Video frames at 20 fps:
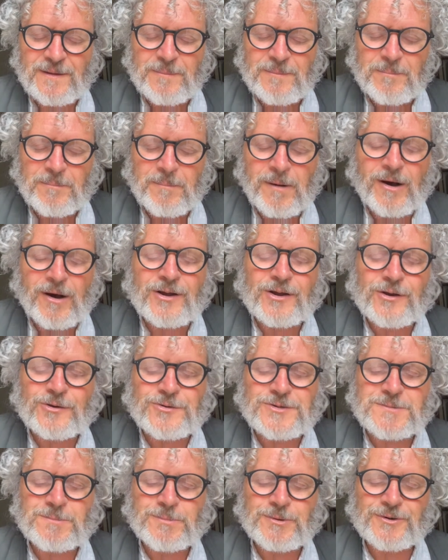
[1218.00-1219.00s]
Mark, O
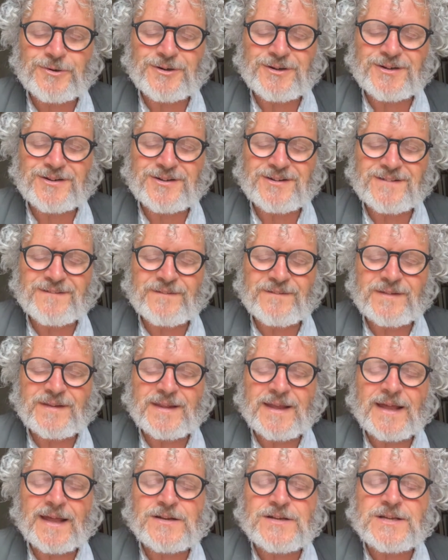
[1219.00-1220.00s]
Spirit,
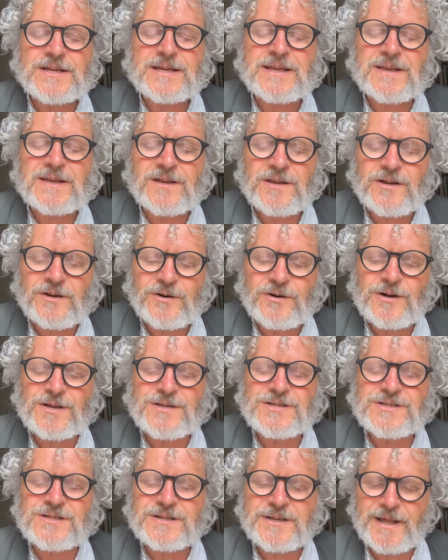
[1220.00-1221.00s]
and hear
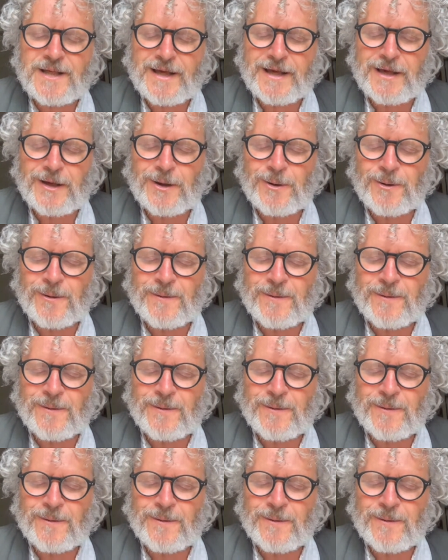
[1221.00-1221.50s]
us now,